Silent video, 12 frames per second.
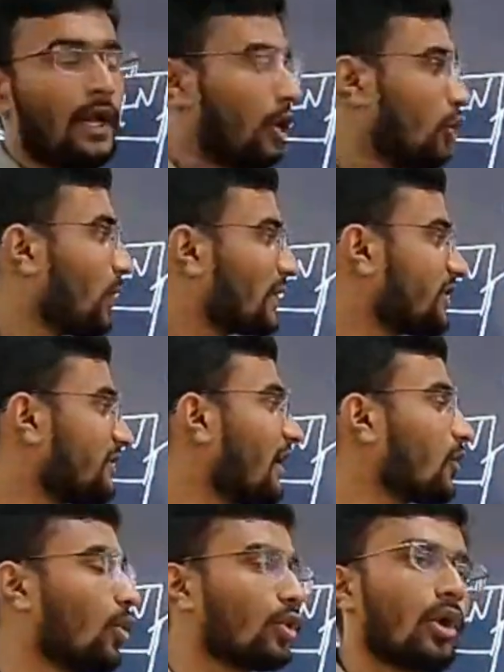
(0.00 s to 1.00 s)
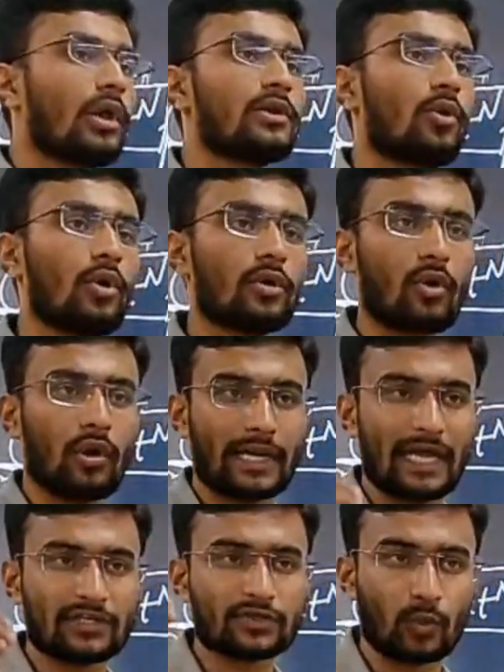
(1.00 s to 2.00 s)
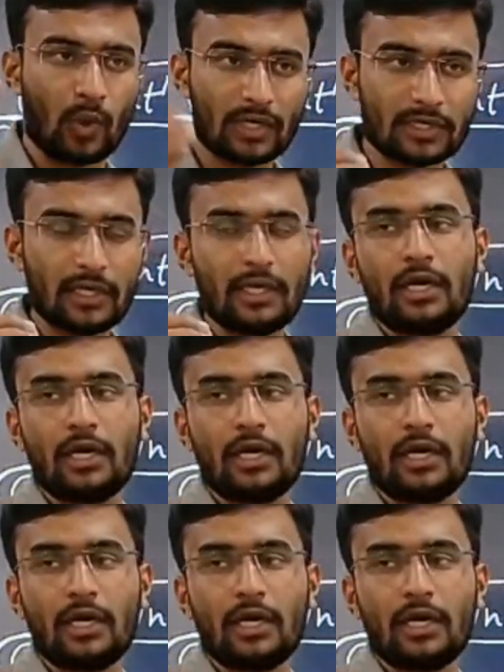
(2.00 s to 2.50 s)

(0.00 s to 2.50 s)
To achieve our overall goal called as what?